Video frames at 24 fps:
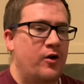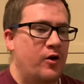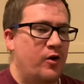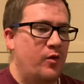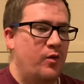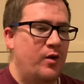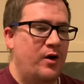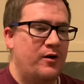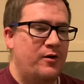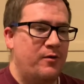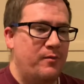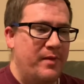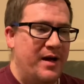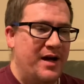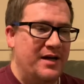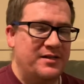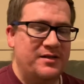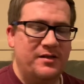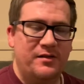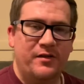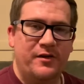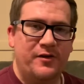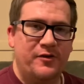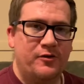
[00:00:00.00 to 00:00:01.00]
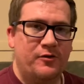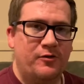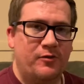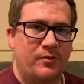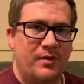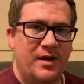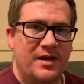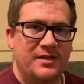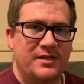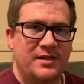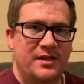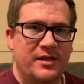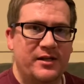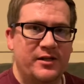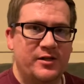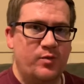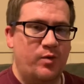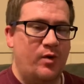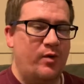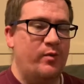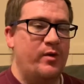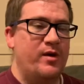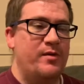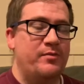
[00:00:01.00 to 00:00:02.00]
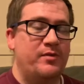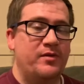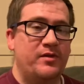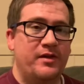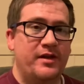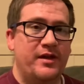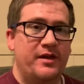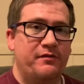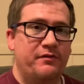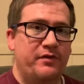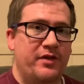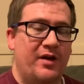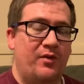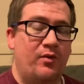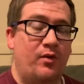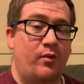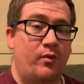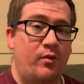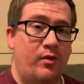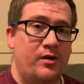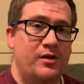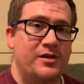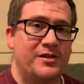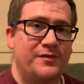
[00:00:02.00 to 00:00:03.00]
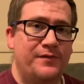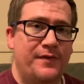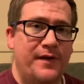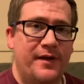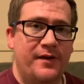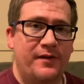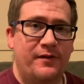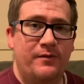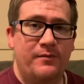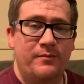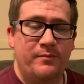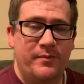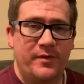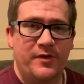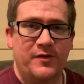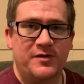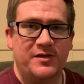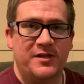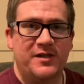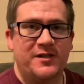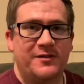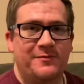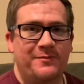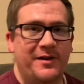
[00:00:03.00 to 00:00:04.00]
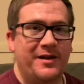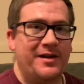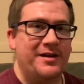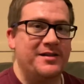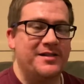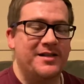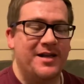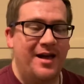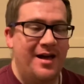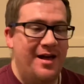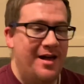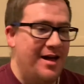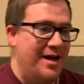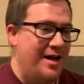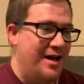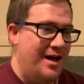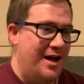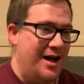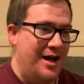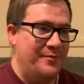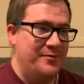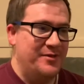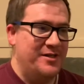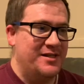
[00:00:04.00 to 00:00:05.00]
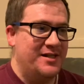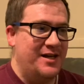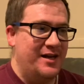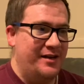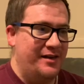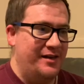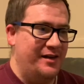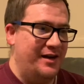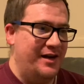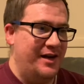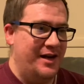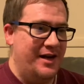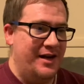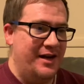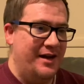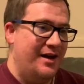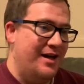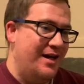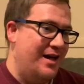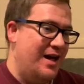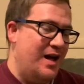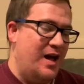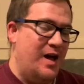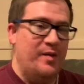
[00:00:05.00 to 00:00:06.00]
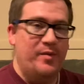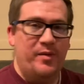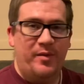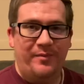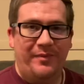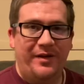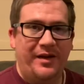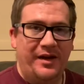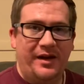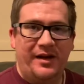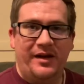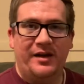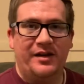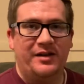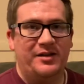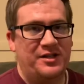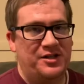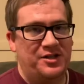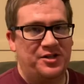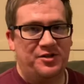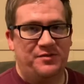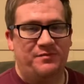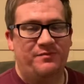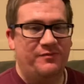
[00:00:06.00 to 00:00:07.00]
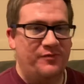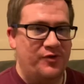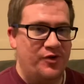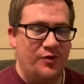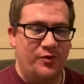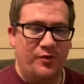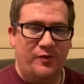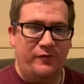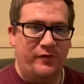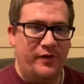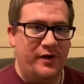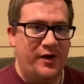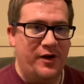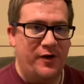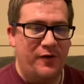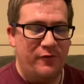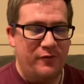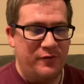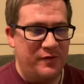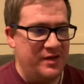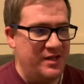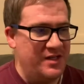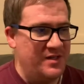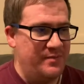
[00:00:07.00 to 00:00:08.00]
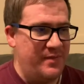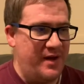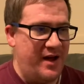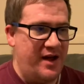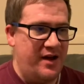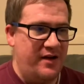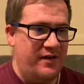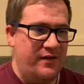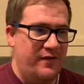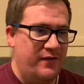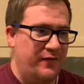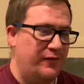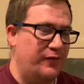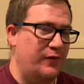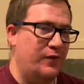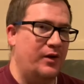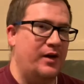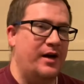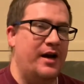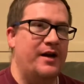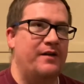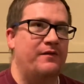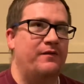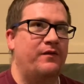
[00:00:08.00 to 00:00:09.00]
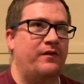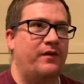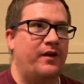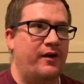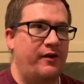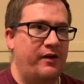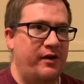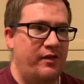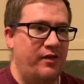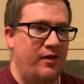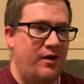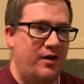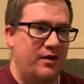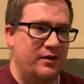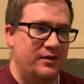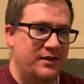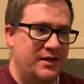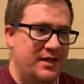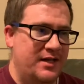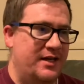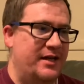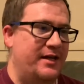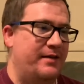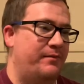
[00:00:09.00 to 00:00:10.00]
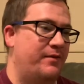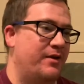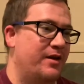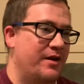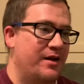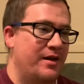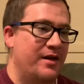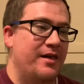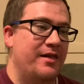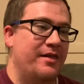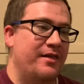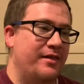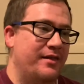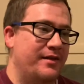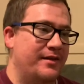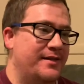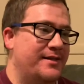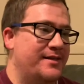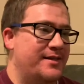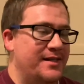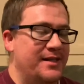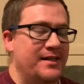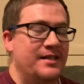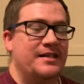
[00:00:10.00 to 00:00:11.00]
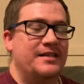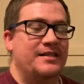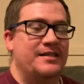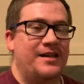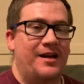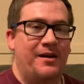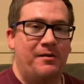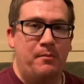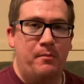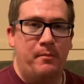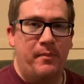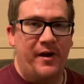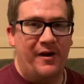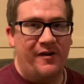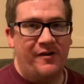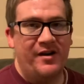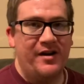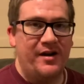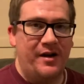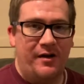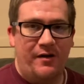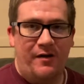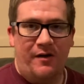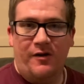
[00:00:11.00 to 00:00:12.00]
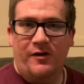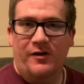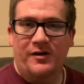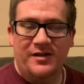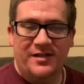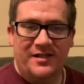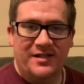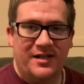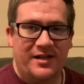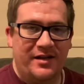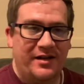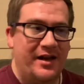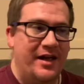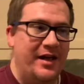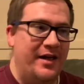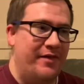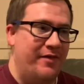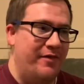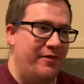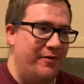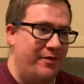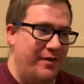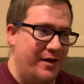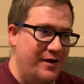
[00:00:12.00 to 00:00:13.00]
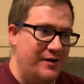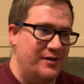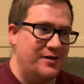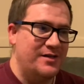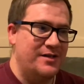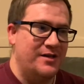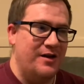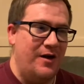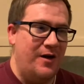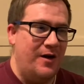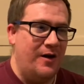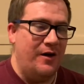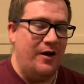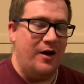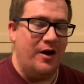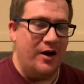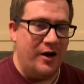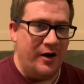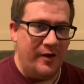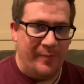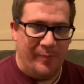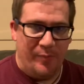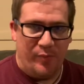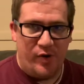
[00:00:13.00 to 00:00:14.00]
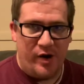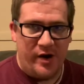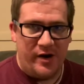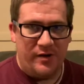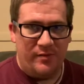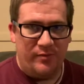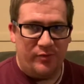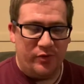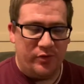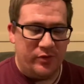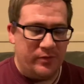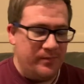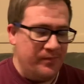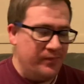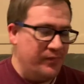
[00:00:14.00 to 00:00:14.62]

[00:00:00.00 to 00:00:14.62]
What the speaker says: Welcome back to Lyrical Resonance, where we believe that where words fail, music speaks. I'm excited today. I've been meaning to do a video for this band for a very long time. This is American Arson and their song Unbreakable.